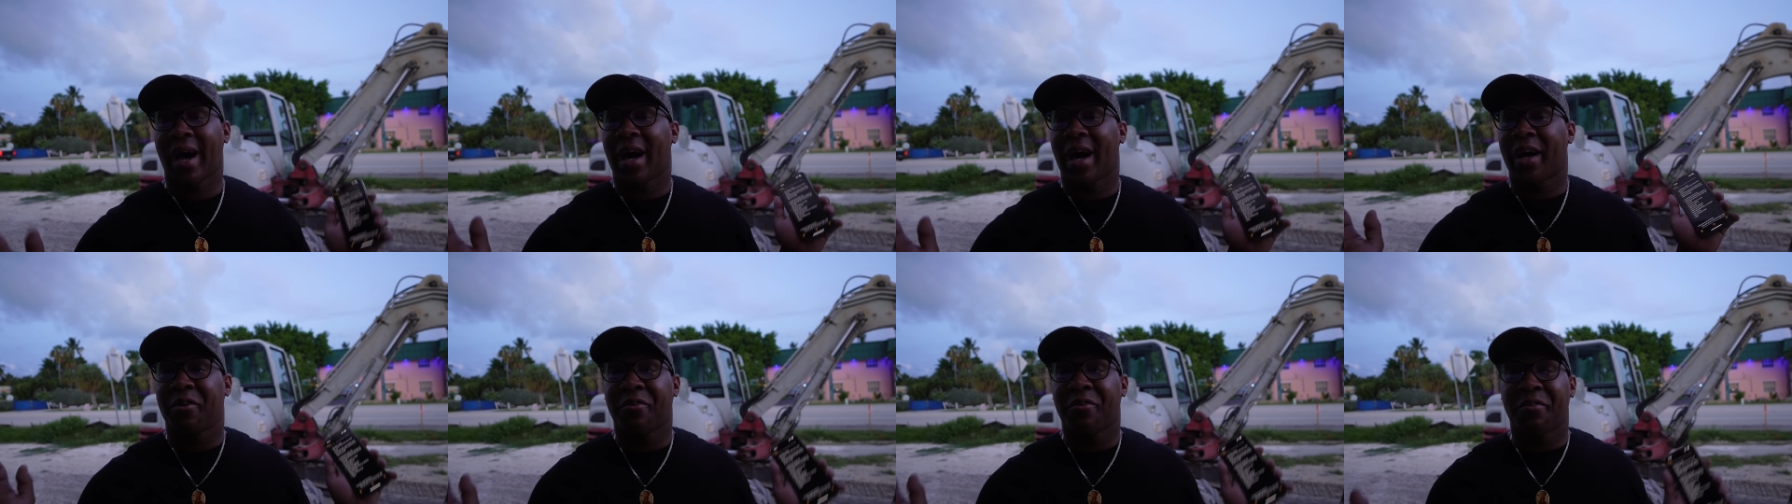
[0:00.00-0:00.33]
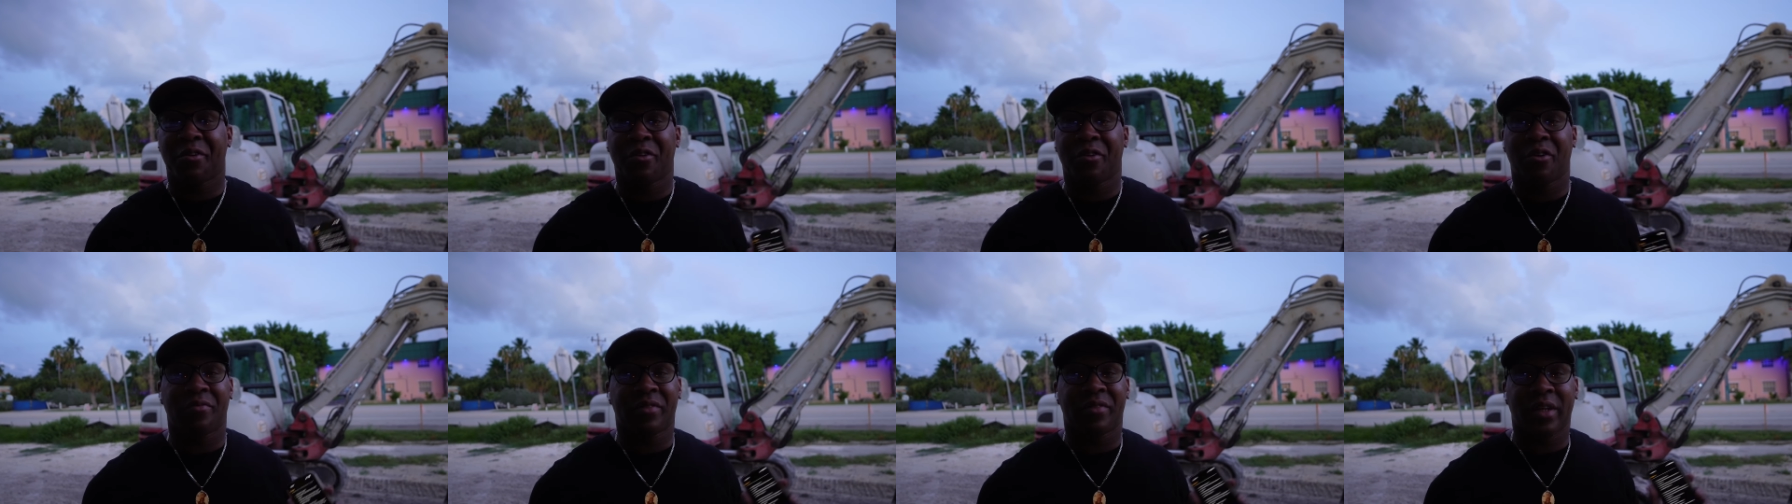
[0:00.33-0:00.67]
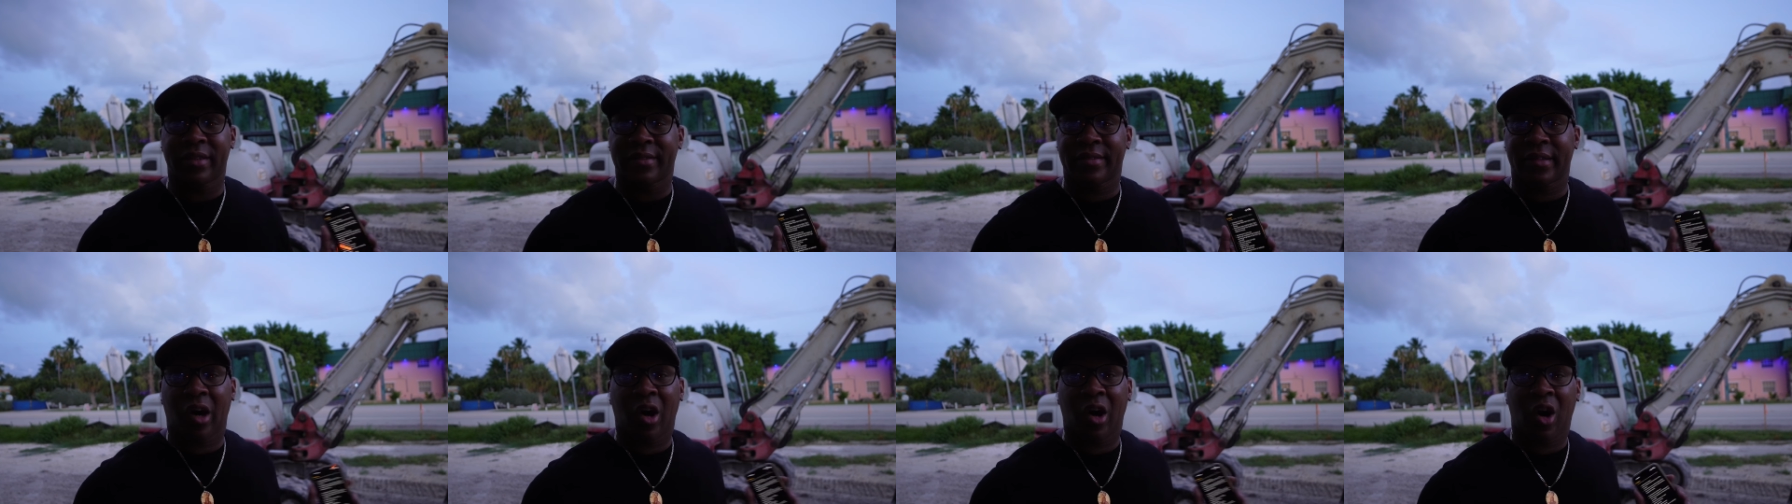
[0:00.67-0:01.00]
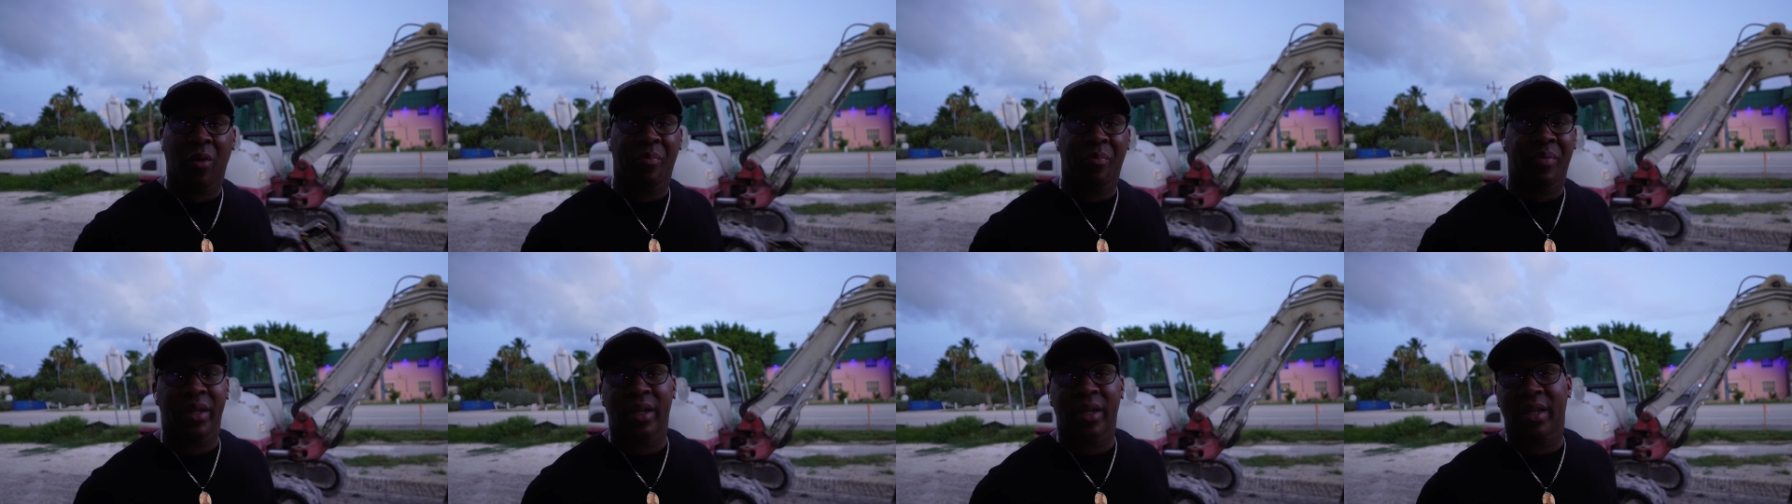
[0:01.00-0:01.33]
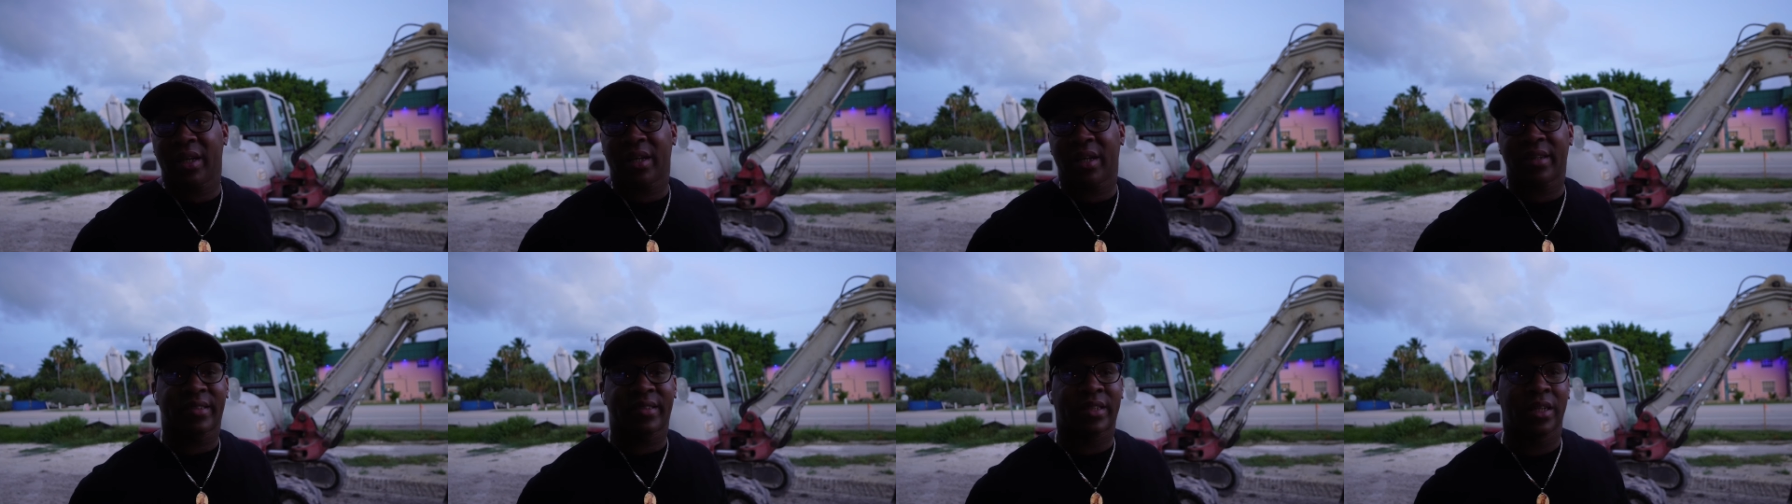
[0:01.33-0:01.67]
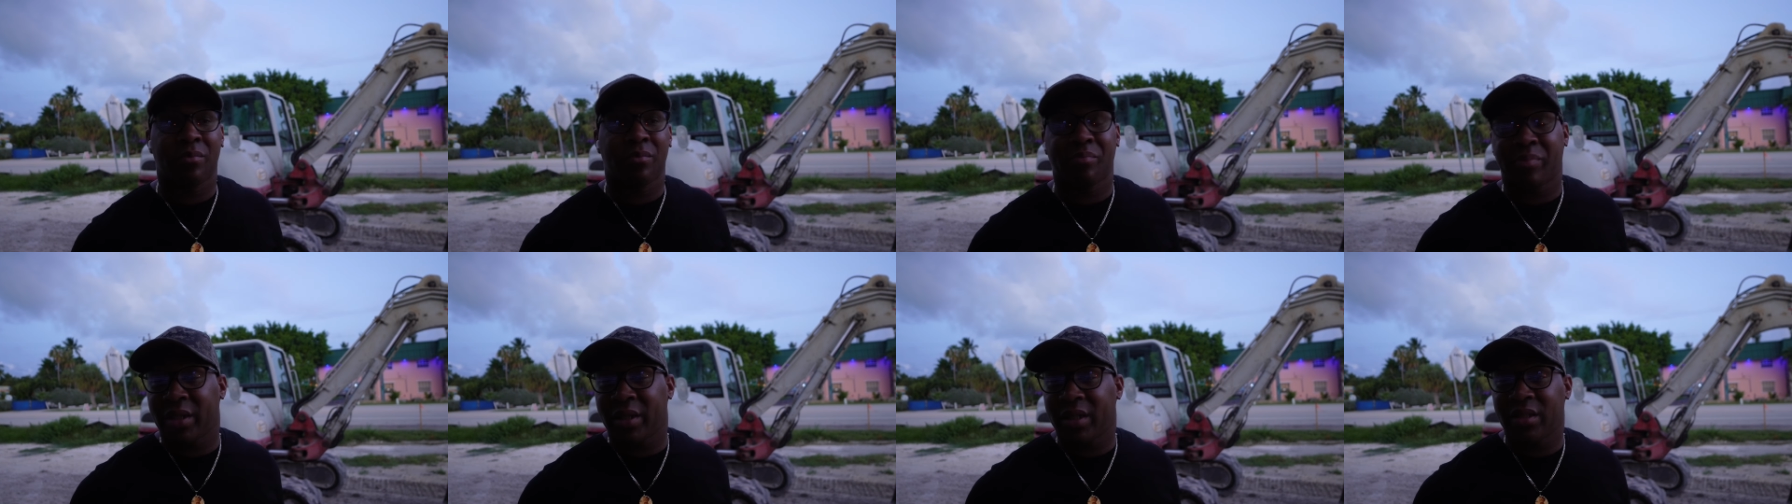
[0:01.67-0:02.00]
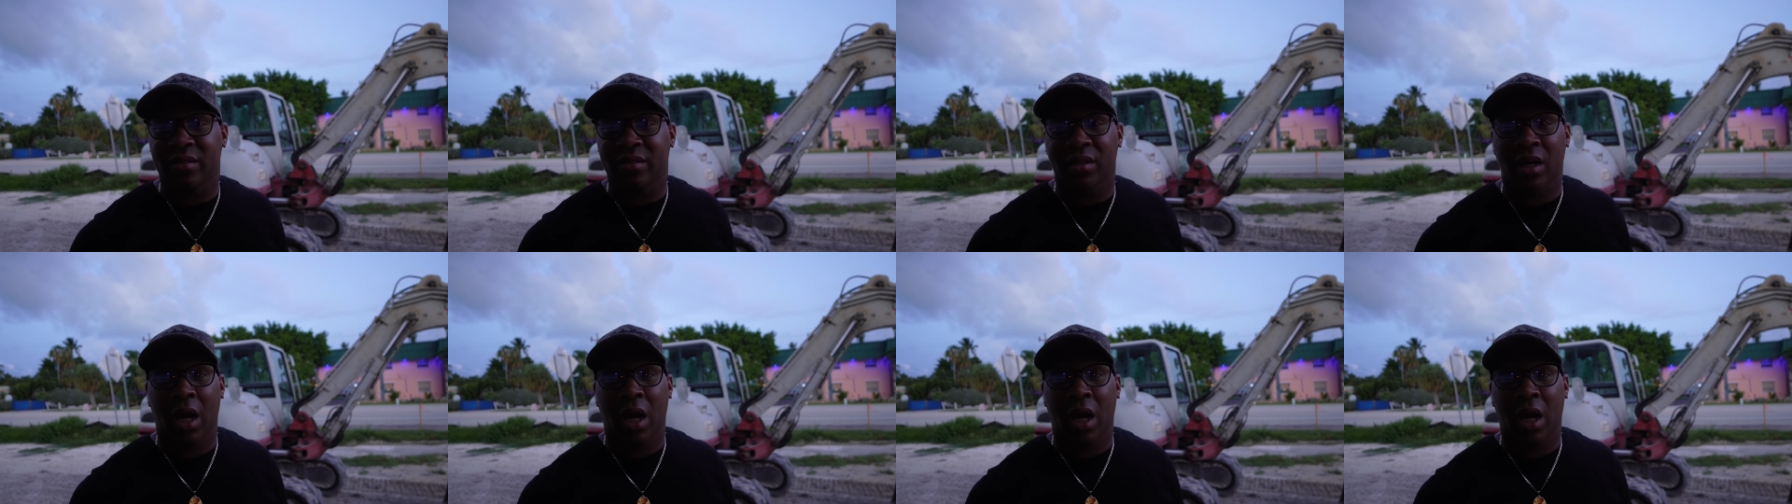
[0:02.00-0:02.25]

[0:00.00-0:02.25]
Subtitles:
I don't know if that's all P&S companies.